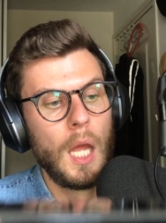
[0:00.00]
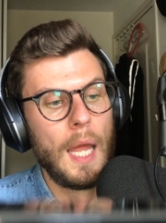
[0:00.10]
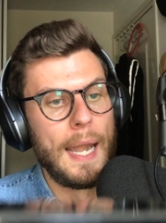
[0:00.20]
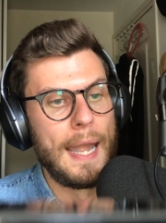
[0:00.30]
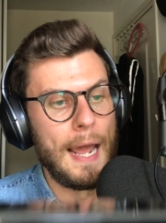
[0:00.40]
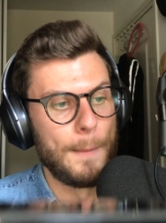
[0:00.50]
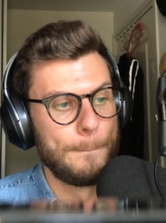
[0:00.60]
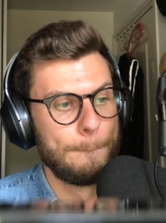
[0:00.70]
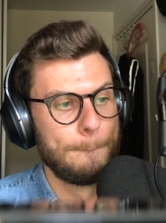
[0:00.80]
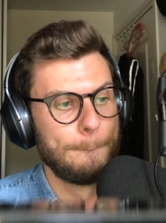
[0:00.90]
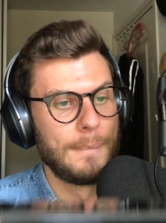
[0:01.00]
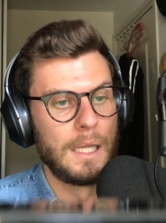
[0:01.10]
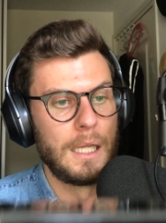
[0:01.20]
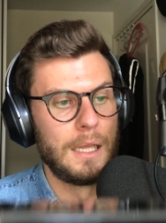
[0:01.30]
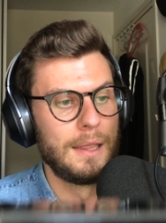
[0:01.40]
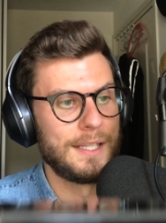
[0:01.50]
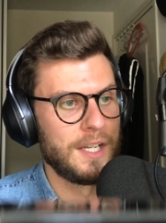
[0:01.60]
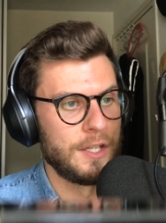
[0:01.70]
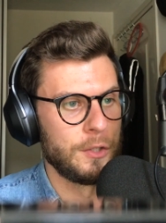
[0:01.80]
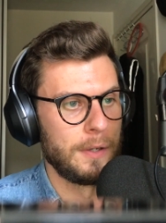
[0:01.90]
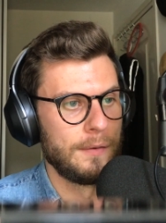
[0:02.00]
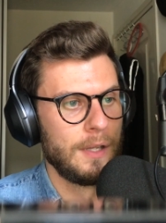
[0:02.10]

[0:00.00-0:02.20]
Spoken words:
Now, let's get to it.